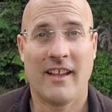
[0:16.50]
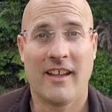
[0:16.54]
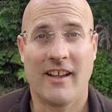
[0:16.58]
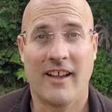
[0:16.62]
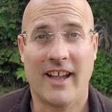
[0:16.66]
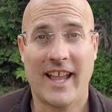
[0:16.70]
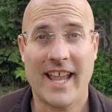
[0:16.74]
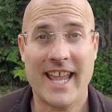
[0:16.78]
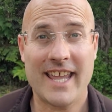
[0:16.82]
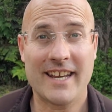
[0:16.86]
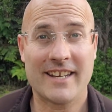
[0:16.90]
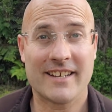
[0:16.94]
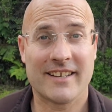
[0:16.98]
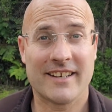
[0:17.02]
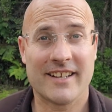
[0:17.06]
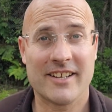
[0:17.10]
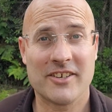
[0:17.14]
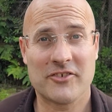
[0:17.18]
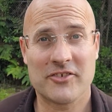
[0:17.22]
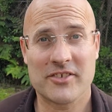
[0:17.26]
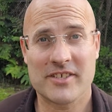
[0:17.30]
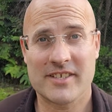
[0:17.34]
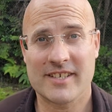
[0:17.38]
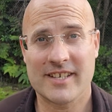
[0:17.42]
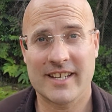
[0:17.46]
I had an
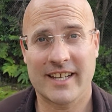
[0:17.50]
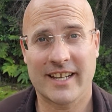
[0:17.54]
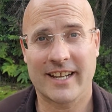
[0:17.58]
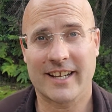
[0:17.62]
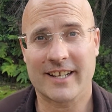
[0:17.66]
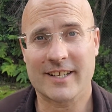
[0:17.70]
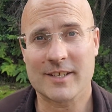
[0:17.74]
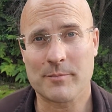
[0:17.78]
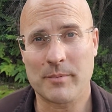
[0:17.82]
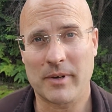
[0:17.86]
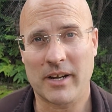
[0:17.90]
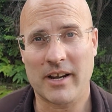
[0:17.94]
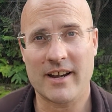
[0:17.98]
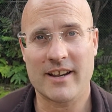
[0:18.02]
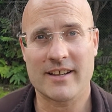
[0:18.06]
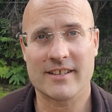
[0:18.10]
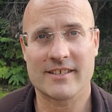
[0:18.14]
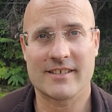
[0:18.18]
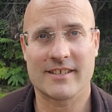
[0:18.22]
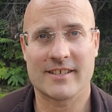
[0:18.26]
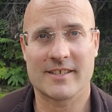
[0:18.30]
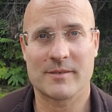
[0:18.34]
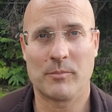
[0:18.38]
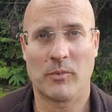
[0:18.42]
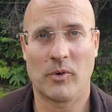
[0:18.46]
interesting
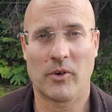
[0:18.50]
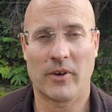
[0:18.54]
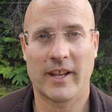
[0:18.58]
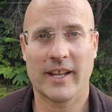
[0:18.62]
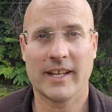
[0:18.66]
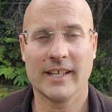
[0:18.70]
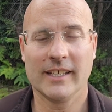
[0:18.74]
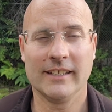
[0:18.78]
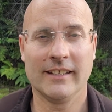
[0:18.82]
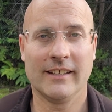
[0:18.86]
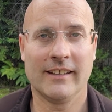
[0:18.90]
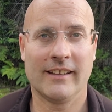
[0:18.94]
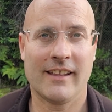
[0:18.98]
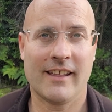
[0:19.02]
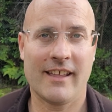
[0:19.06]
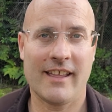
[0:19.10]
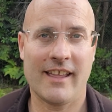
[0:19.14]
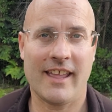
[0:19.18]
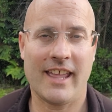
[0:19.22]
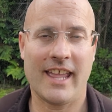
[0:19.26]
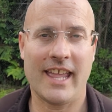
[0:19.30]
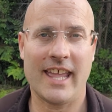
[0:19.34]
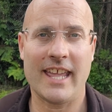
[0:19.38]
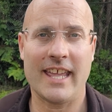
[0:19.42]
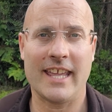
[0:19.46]
experience this morning
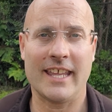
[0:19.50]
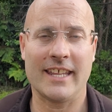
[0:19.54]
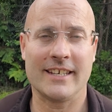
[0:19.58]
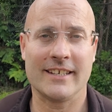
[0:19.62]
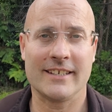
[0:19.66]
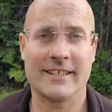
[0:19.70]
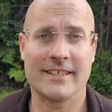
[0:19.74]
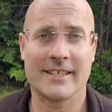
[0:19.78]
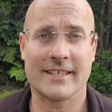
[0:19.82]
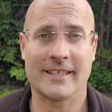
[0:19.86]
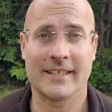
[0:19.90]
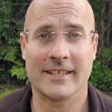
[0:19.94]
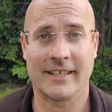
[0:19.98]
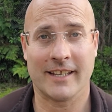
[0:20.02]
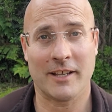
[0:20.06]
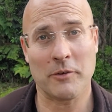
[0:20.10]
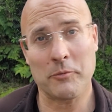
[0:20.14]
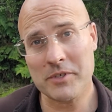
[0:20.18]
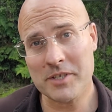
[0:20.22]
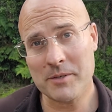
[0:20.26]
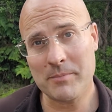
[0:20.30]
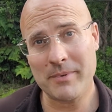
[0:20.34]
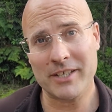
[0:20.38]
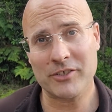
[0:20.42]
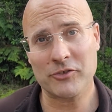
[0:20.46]
and it
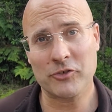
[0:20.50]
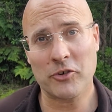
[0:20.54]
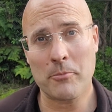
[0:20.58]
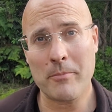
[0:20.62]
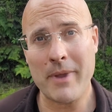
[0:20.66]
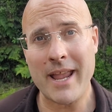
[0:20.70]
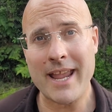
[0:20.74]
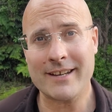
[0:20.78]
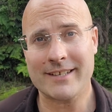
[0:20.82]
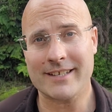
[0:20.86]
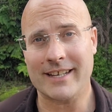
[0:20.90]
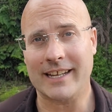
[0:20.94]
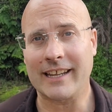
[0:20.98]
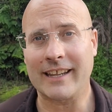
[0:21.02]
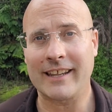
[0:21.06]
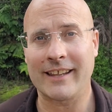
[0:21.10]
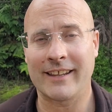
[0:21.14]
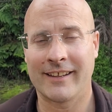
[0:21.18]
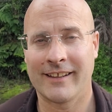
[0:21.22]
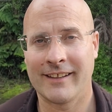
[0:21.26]
was a bit traumatic.